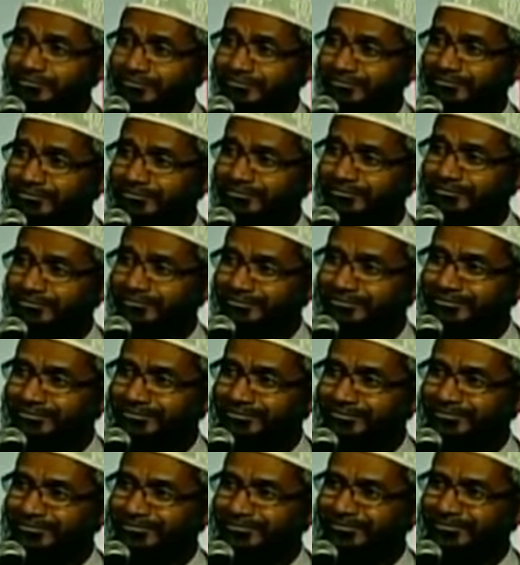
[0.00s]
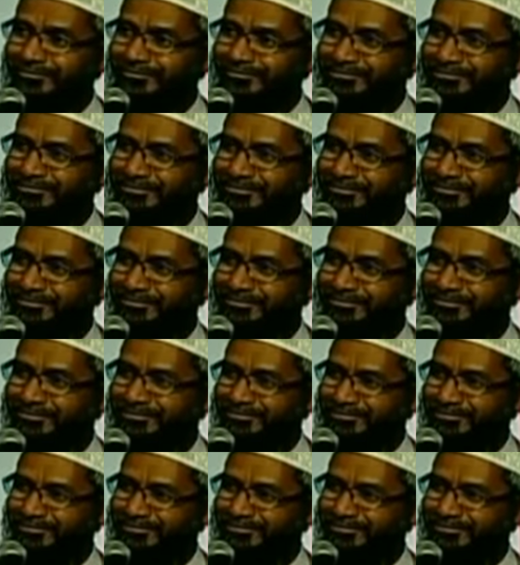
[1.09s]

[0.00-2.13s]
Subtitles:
Nothing is said.